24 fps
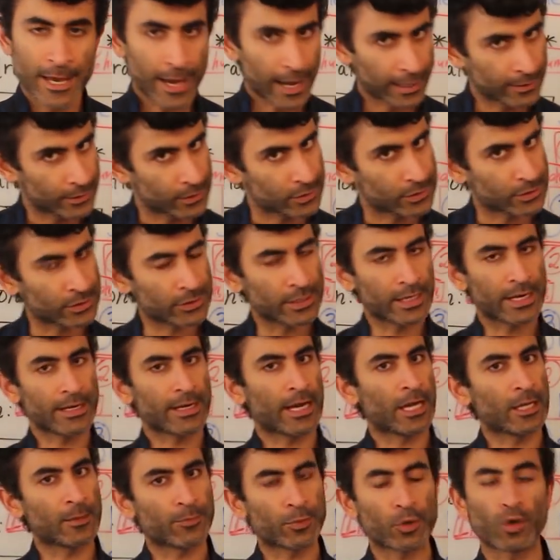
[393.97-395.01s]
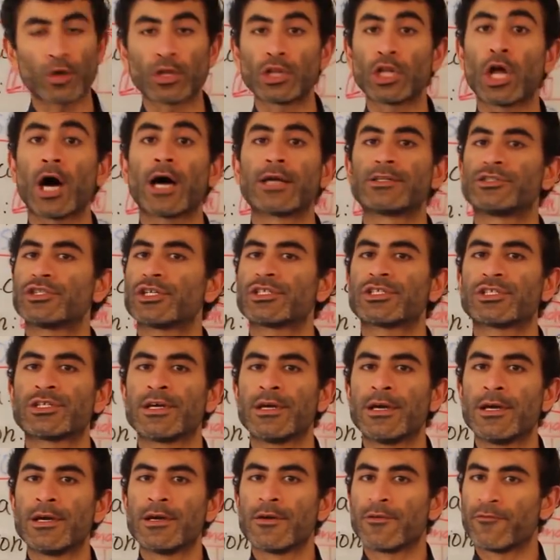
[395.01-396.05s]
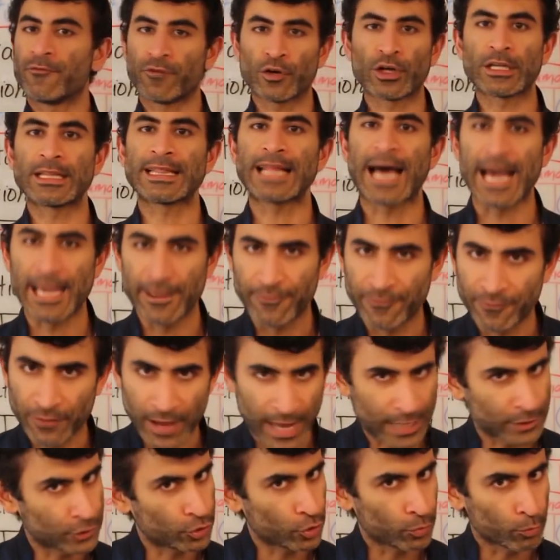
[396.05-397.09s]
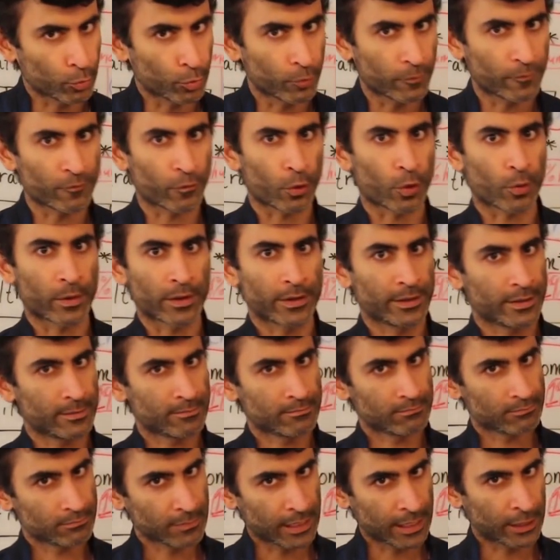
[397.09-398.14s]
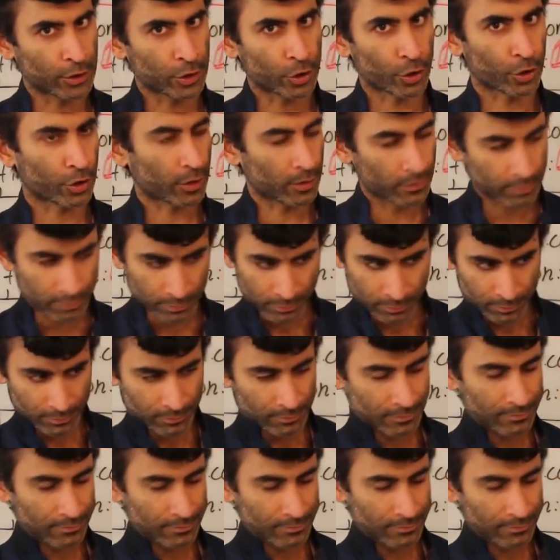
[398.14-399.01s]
And this is going to help you a lot just for life as you move forward in your